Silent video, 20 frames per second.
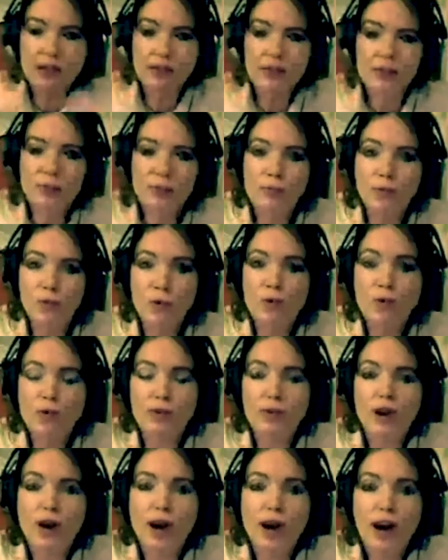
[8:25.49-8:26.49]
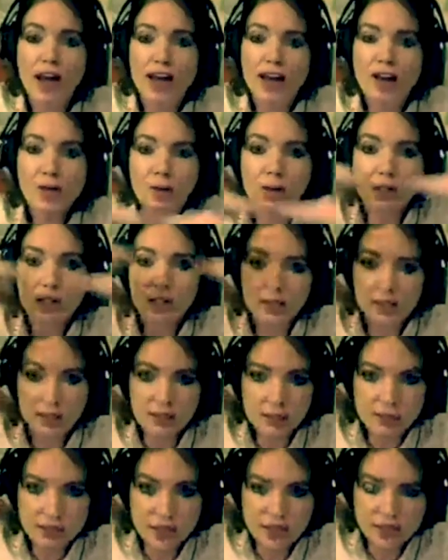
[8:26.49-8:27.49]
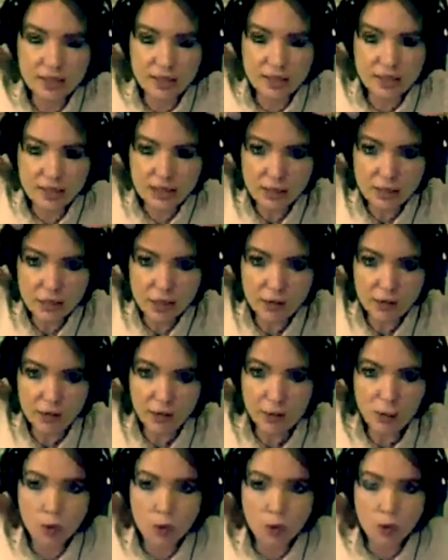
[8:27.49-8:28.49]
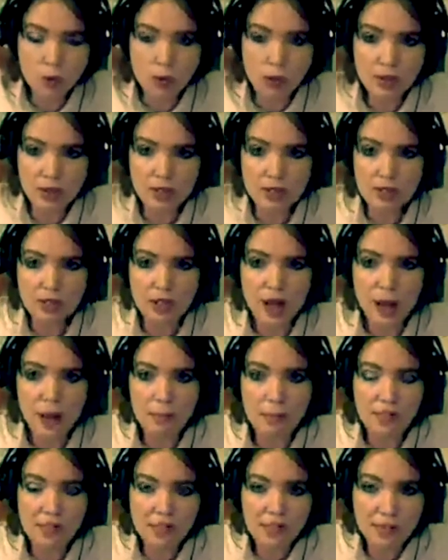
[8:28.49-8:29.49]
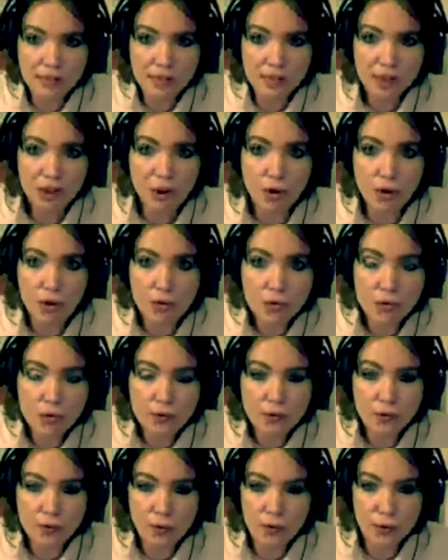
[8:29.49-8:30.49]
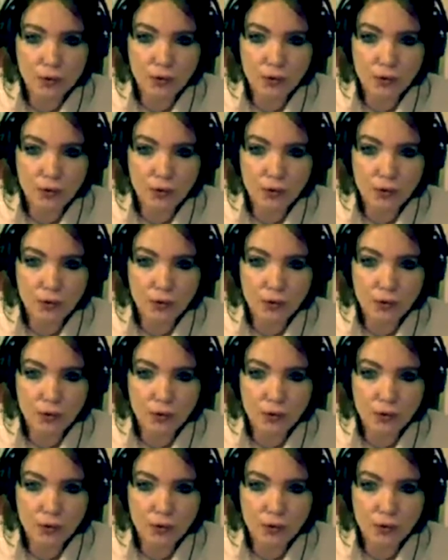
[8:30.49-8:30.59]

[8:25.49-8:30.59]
the higher we can lift ourselves above the world at this time and get the overview,